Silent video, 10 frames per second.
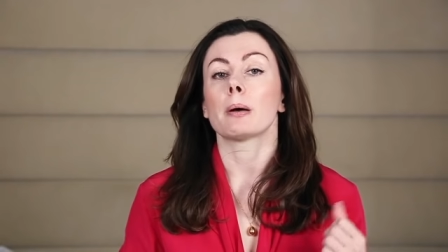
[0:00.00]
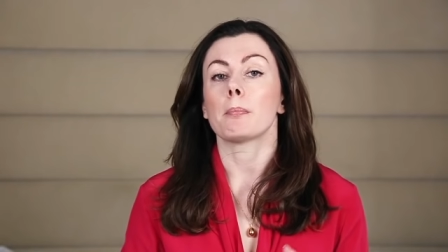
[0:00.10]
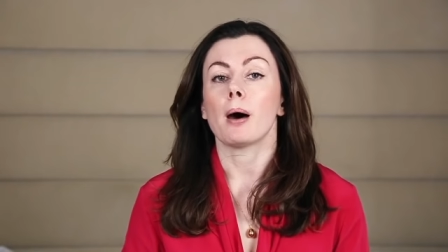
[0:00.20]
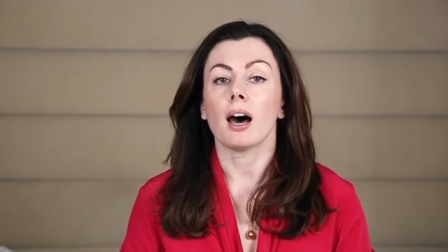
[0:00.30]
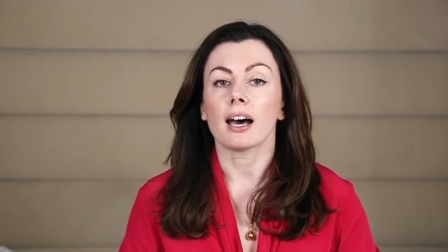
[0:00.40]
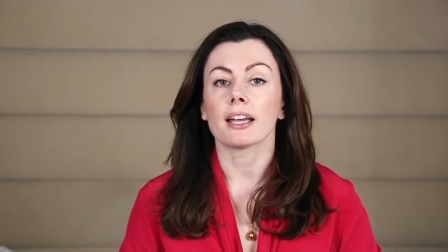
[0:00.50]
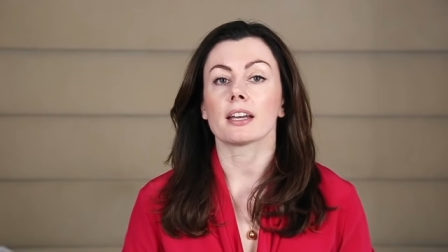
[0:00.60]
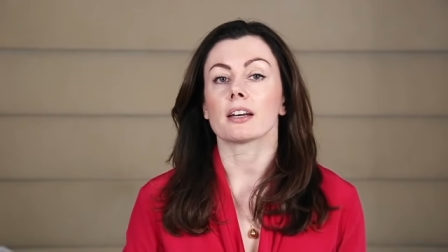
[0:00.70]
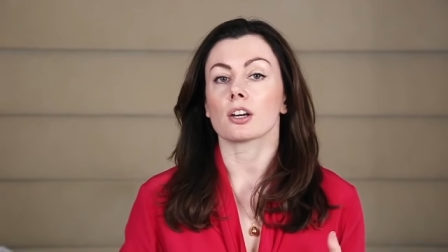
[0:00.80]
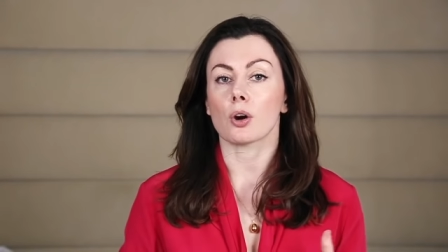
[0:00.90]

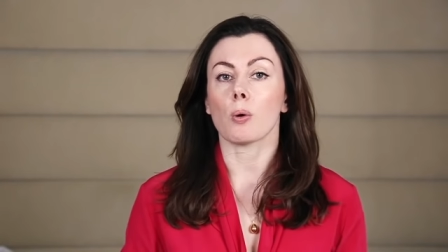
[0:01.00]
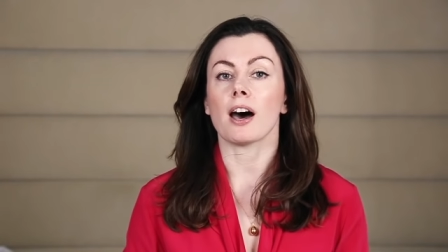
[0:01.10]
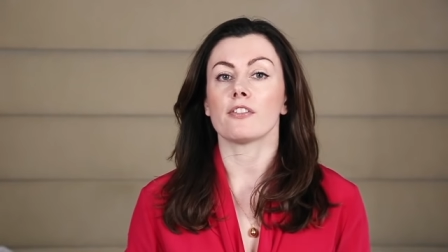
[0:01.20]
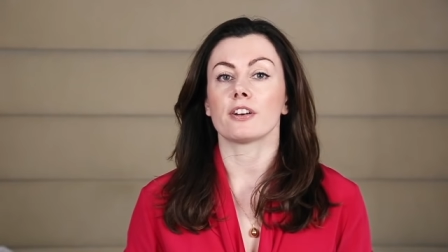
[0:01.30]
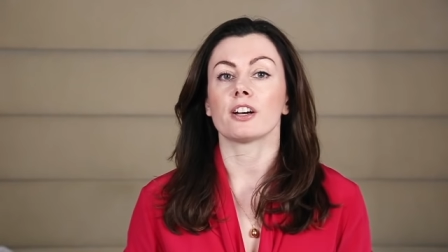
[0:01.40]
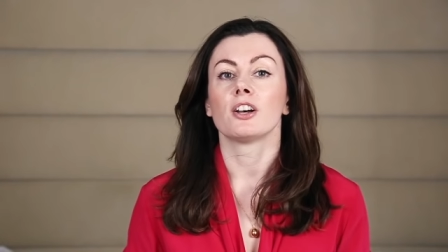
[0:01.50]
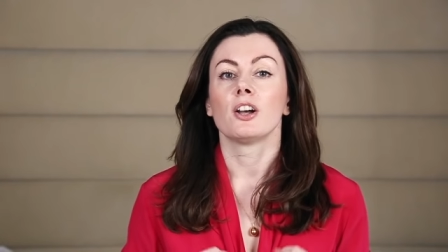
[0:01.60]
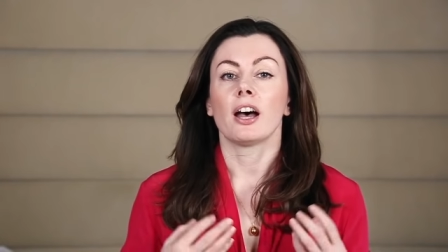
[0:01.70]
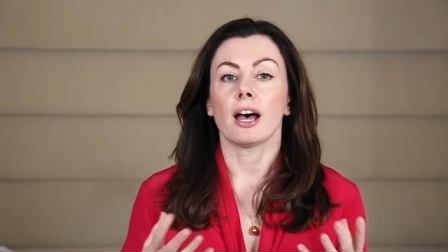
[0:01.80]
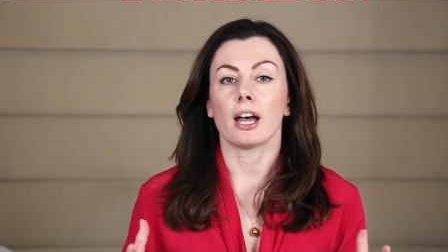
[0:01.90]
papaya, guava,
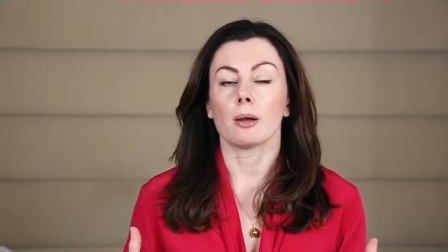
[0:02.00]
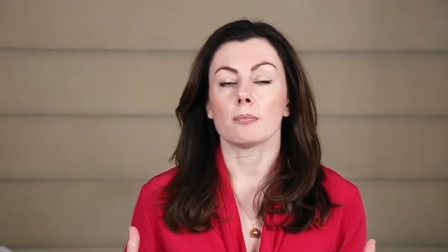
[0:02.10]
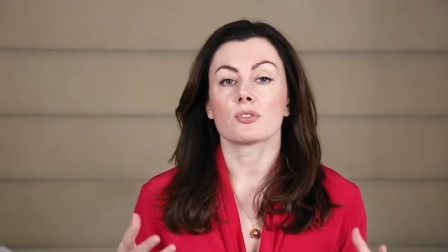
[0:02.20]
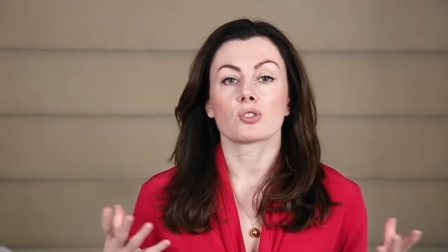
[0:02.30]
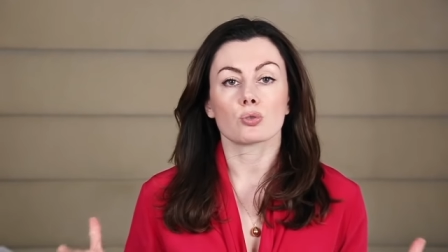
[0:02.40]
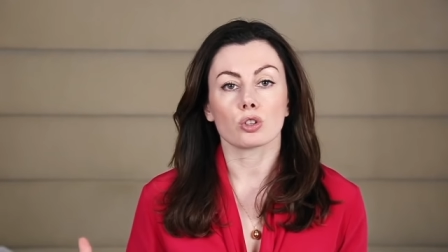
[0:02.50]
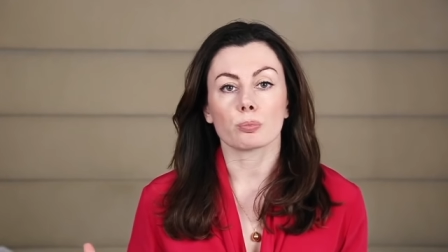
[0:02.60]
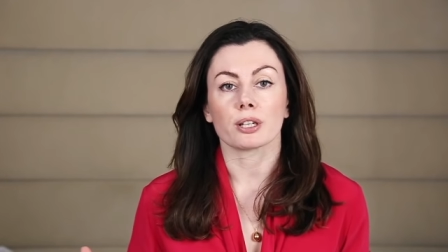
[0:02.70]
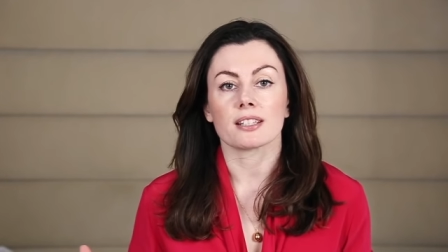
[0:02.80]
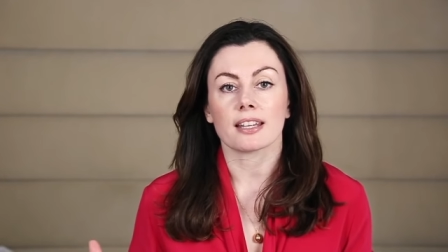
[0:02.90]

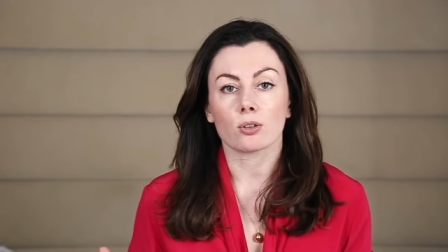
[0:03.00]
strawberries,